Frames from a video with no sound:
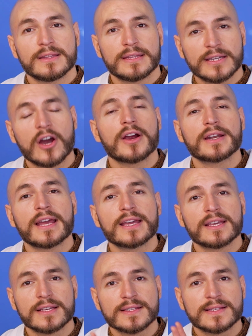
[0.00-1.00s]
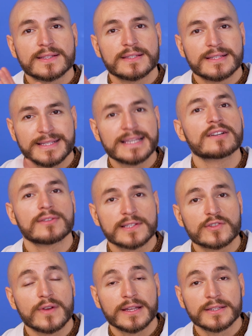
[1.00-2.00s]
The RNA is
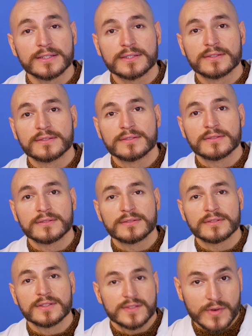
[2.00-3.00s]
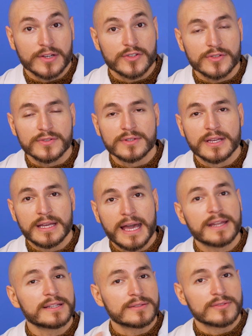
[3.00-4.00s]
single-stranded structure,
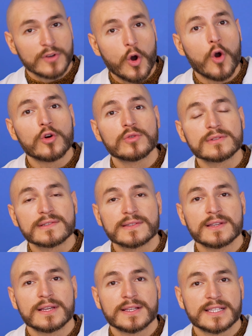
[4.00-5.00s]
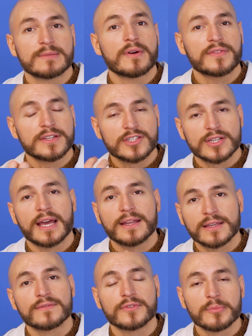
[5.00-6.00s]
and it holds some of the
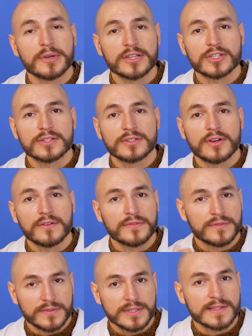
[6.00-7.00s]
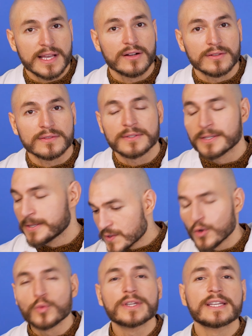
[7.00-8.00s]
genetic information of the cell.
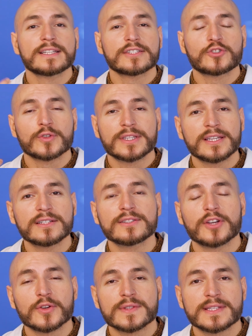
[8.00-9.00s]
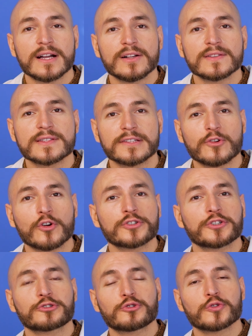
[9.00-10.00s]
So we needed to kill those cells in
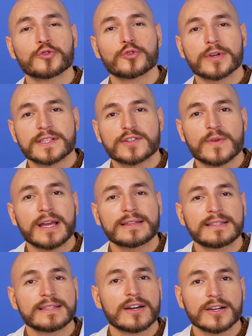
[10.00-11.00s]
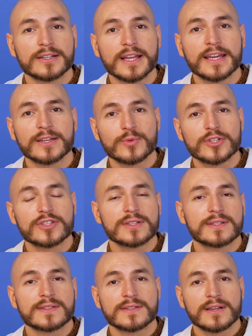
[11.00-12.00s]
order to extract the RNA, which
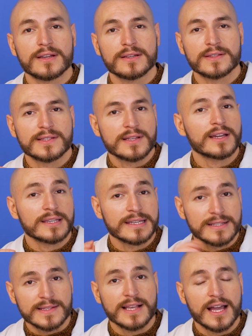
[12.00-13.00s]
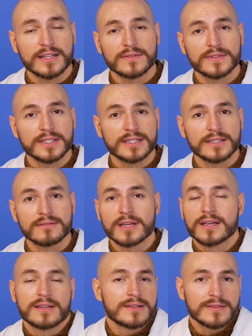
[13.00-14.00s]
is stuck inside of the
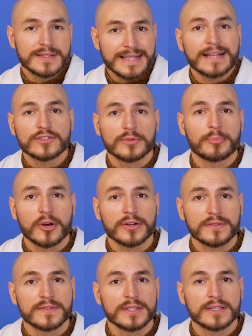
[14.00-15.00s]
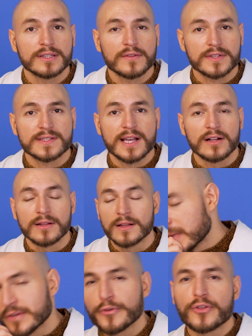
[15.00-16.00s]
center part of the cell.
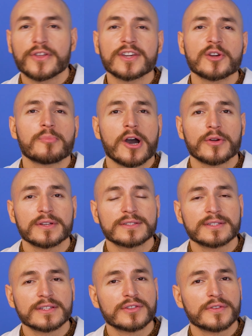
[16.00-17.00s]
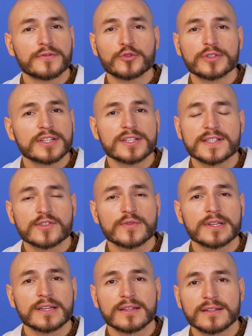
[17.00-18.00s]
But if you think about it, in the food
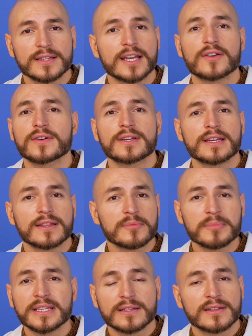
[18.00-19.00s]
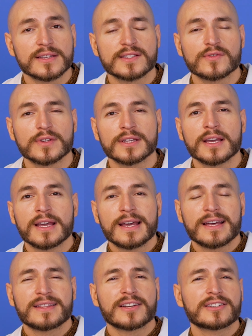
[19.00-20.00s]
industry, in the dairy, and the meat industry,
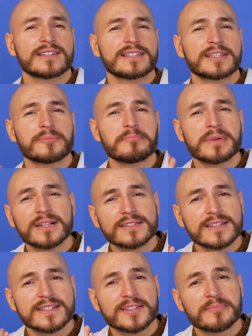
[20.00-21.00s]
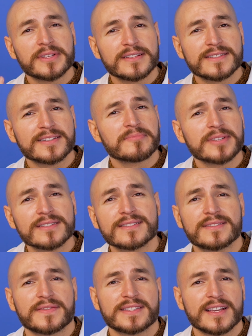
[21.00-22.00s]
they're killing millions and millions and
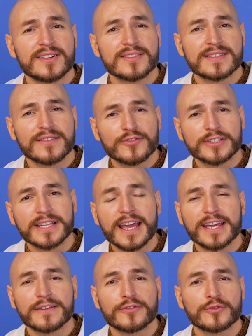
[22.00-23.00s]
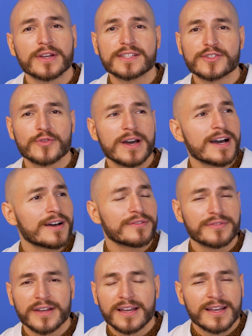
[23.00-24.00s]
millions of cells every day for us to
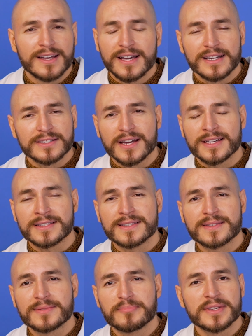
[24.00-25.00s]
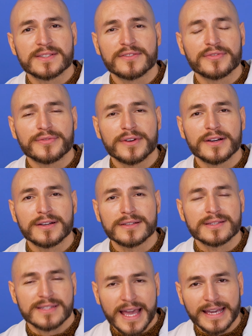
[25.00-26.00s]
have a nice piece of
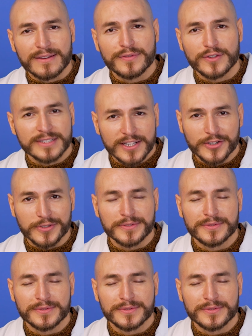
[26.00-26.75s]
steak for dinner.